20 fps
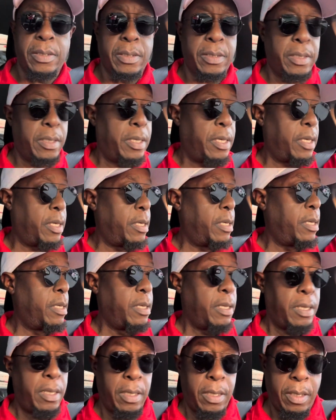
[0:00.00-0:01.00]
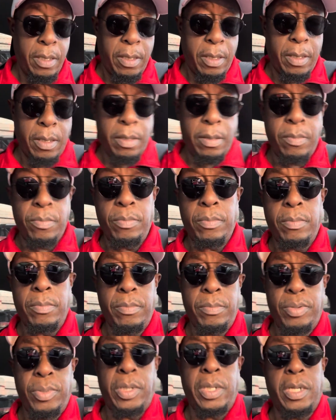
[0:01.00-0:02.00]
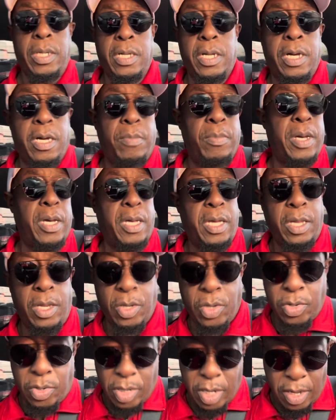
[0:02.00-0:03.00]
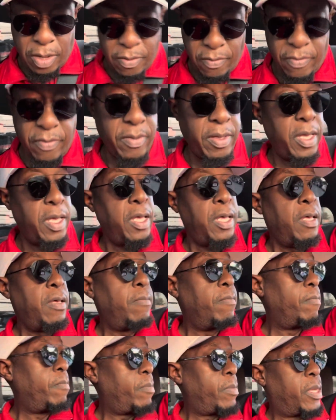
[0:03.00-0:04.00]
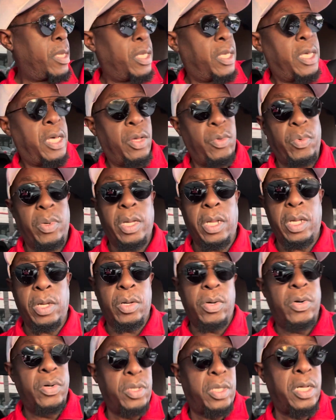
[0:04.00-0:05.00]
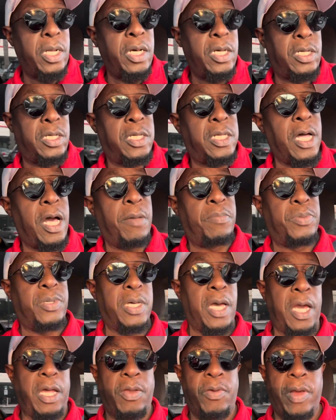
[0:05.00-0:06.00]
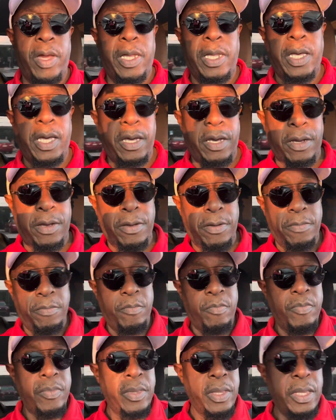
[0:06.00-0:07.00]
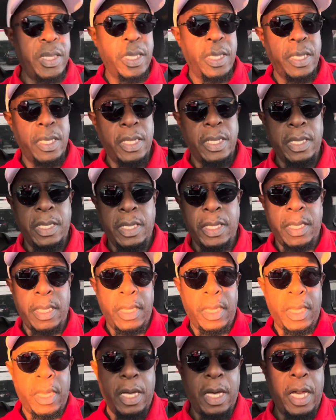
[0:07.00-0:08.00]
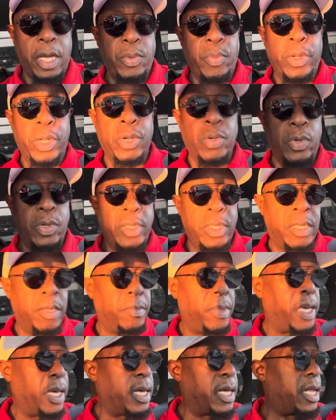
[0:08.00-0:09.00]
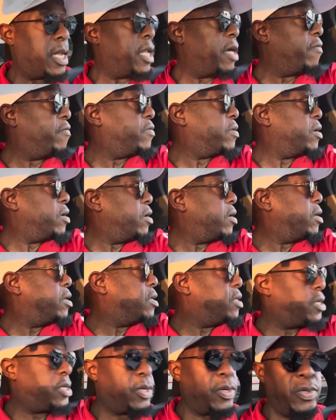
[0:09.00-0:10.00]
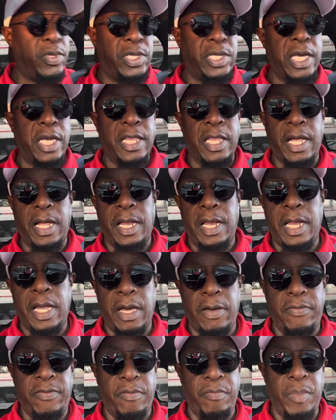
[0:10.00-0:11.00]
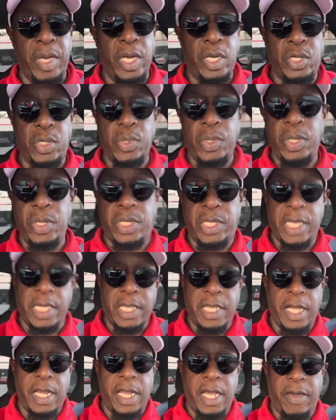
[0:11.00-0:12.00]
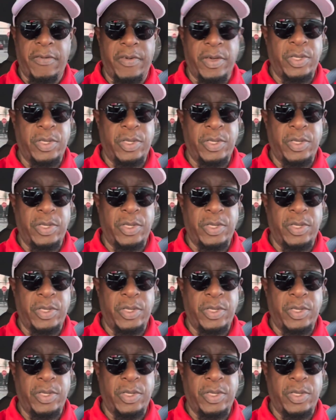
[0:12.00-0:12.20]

Okay. Put the car back in the drive. And we're gonna go to the stop sign right here, and we're going to make a left turn. So signal left. Make sure you signal left.